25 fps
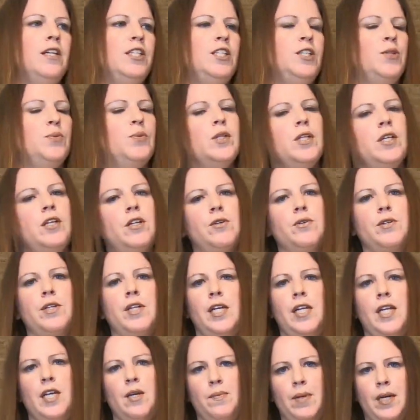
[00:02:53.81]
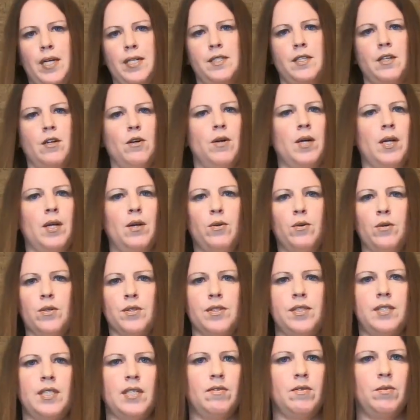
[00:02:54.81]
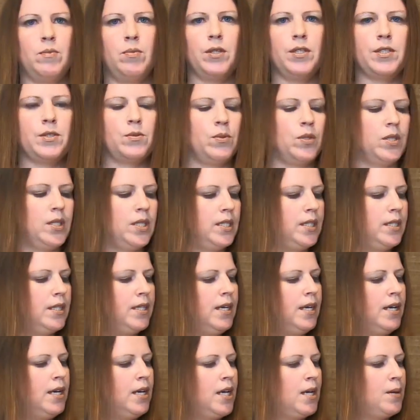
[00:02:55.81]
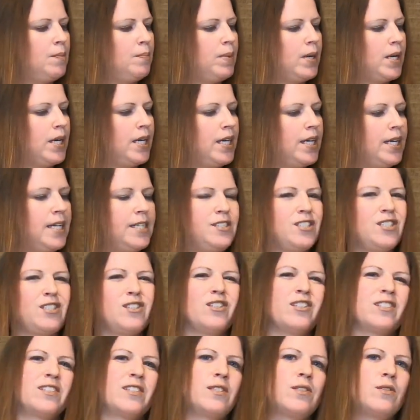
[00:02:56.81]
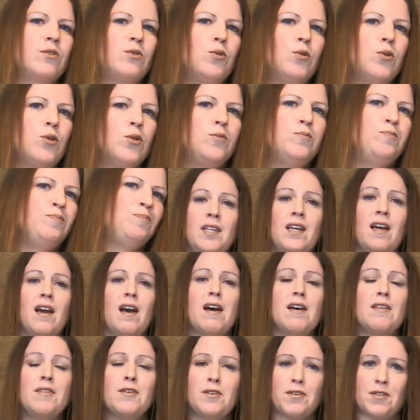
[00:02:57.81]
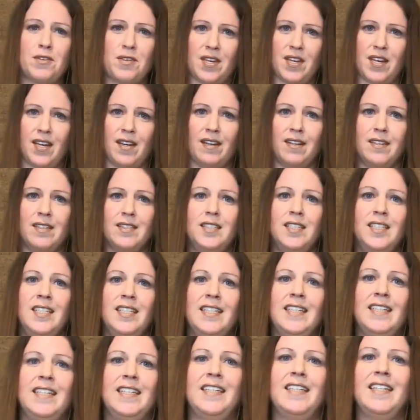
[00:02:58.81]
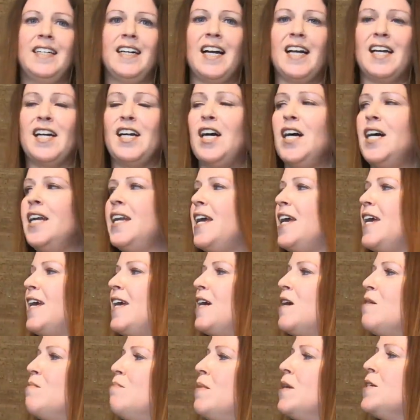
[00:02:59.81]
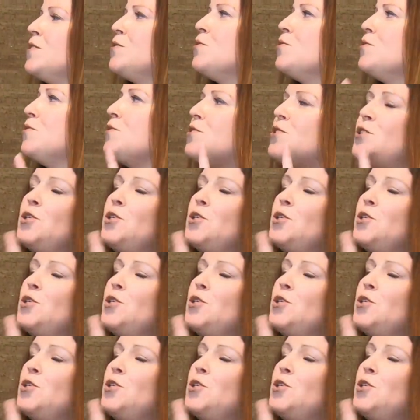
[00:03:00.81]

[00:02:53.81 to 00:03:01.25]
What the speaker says: You really don't need it because it already holds 7+1, but it just looks cool. The other thing, I got a muzzle